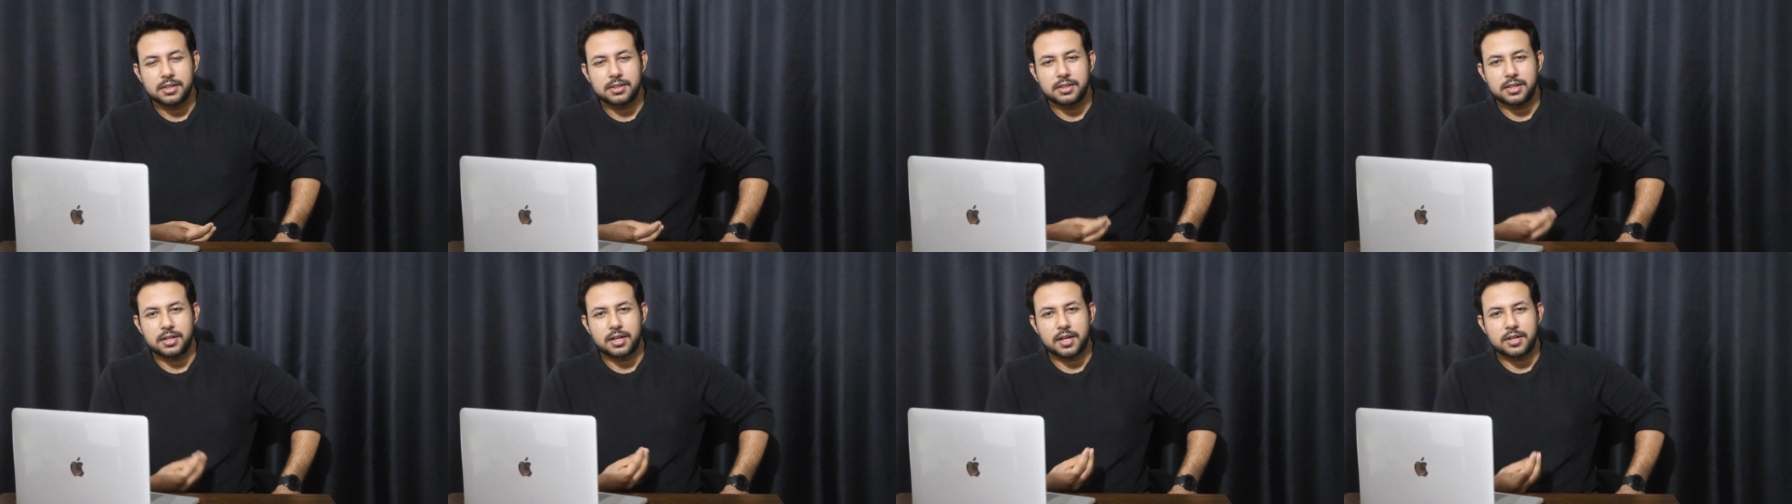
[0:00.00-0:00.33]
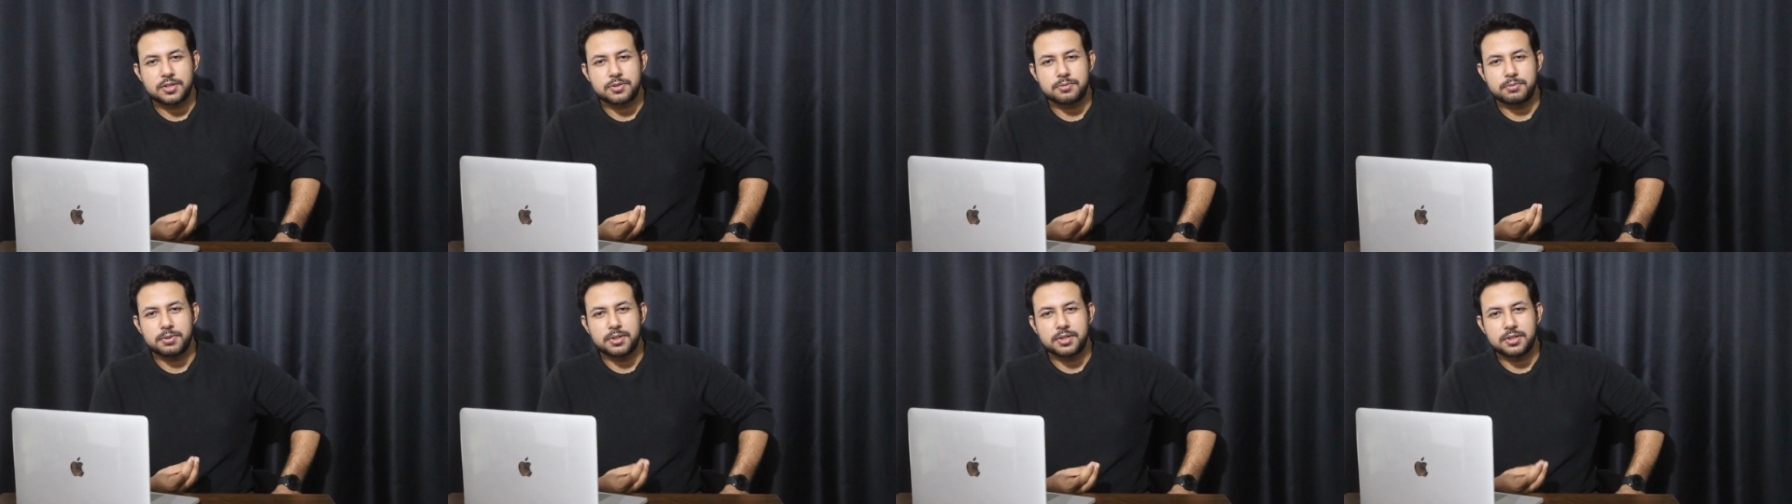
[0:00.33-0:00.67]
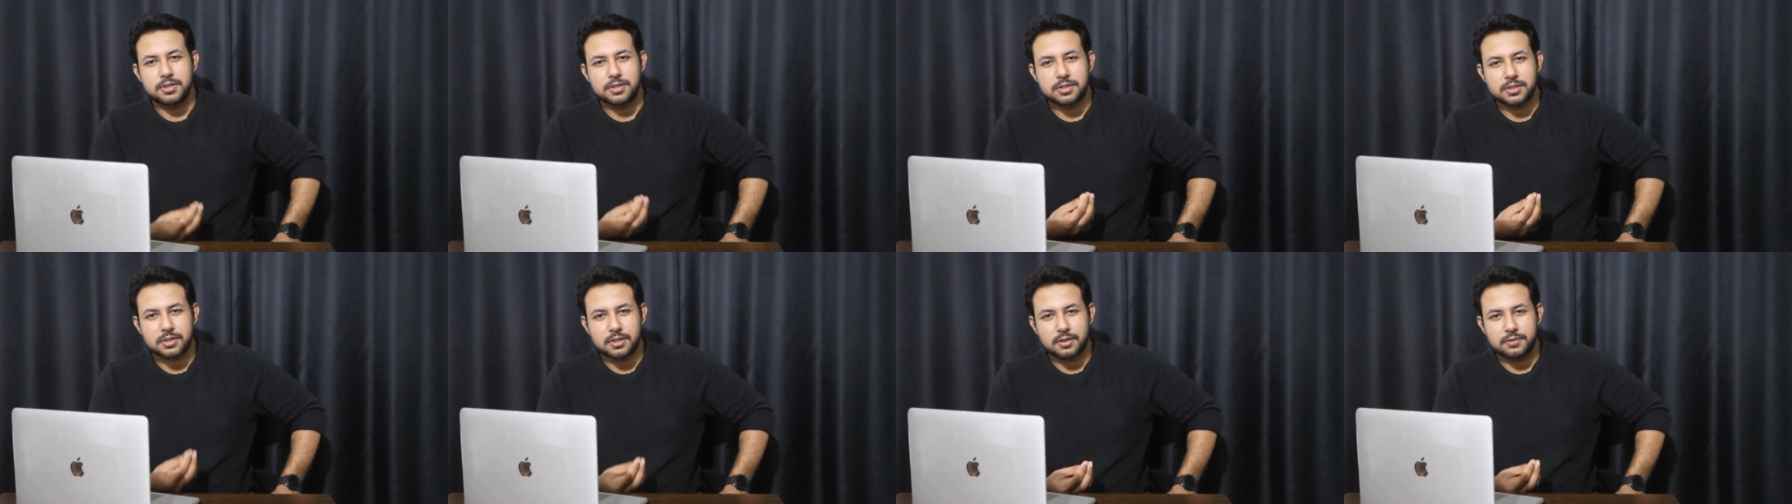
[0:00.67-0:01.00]
that has been
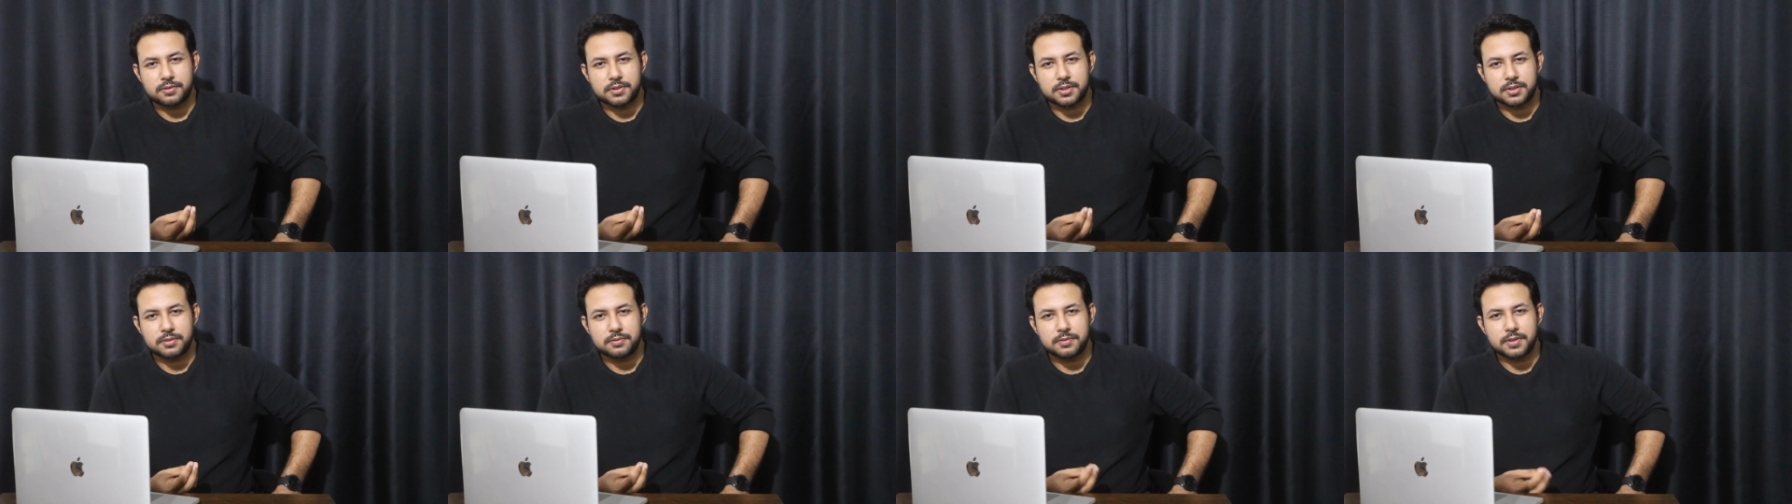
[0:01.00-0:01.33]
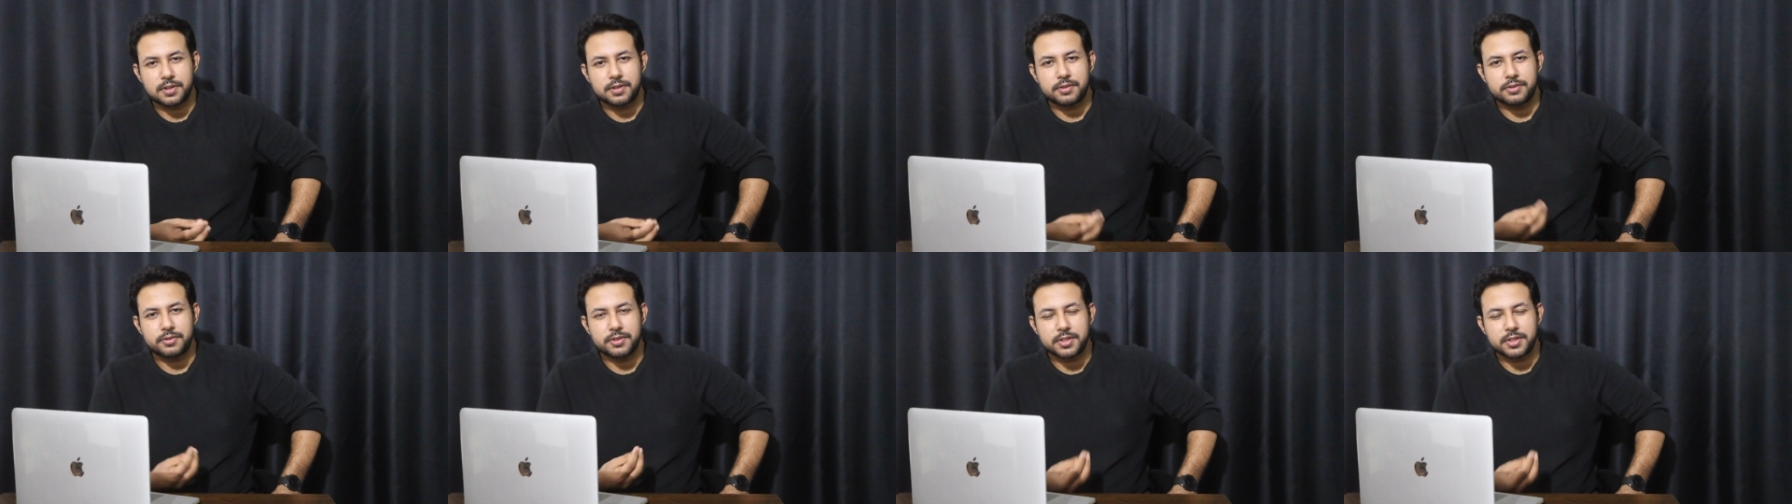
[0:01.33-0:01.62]
discovered very